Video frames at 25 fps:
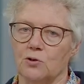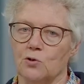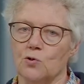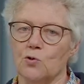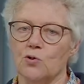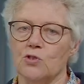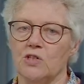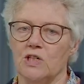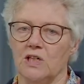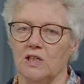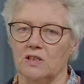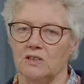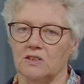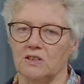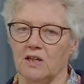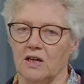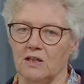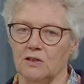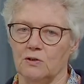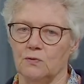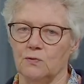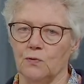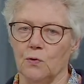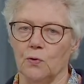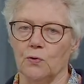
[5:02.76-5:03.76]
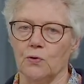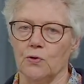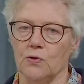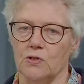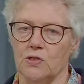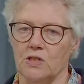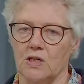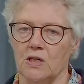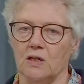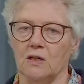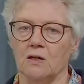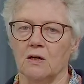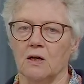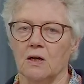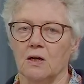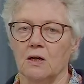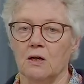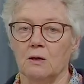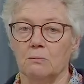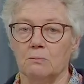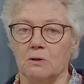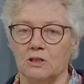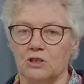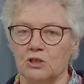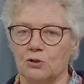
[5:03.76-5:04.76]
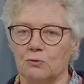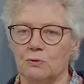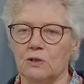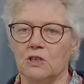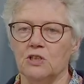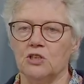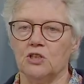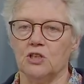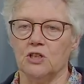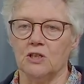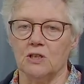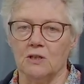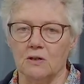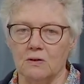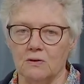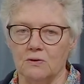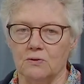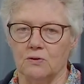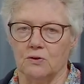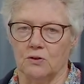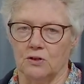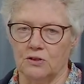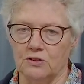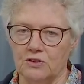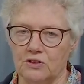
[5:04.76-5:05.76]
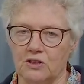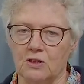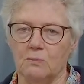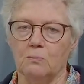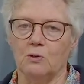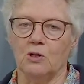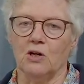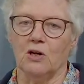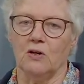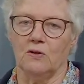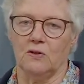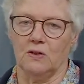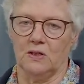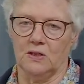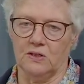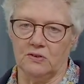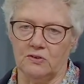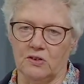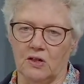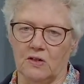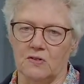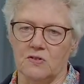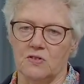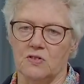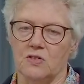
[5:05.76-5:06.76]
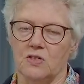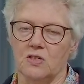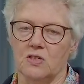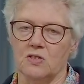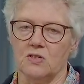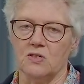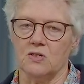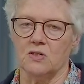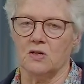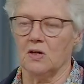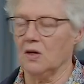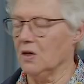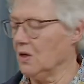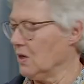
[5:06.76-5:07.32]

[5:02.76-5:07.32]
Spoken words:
using tight focusing, but reaching similar intensities